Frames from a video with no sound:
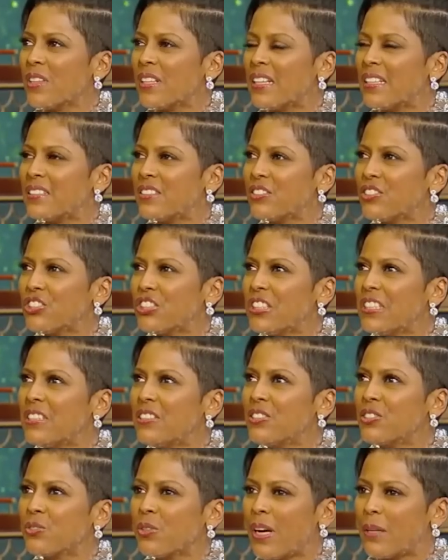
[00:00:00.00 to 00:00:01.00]
that she
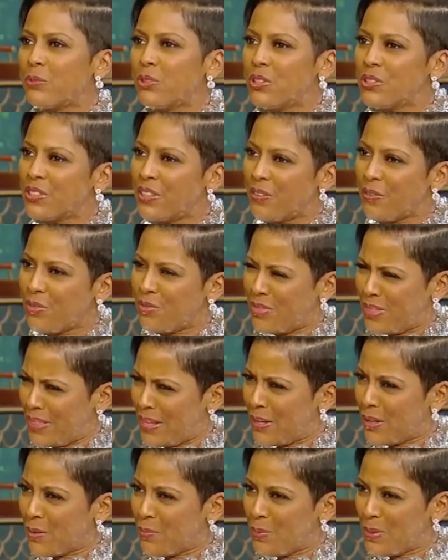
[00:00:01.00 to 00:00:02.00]
described you as her
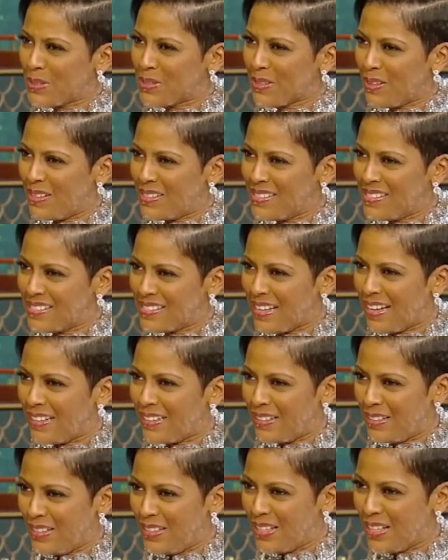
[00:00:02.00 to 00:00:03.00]
therapist on set
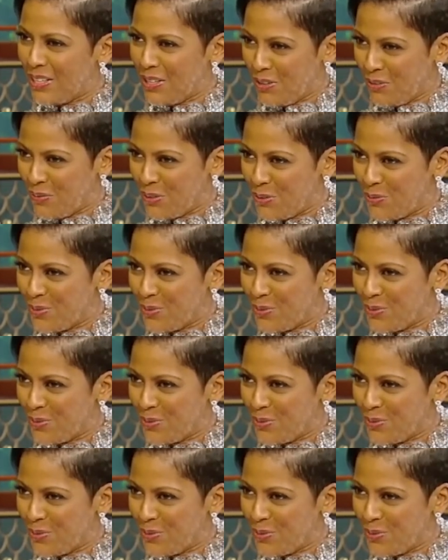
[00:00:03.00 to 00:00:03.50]
in an interview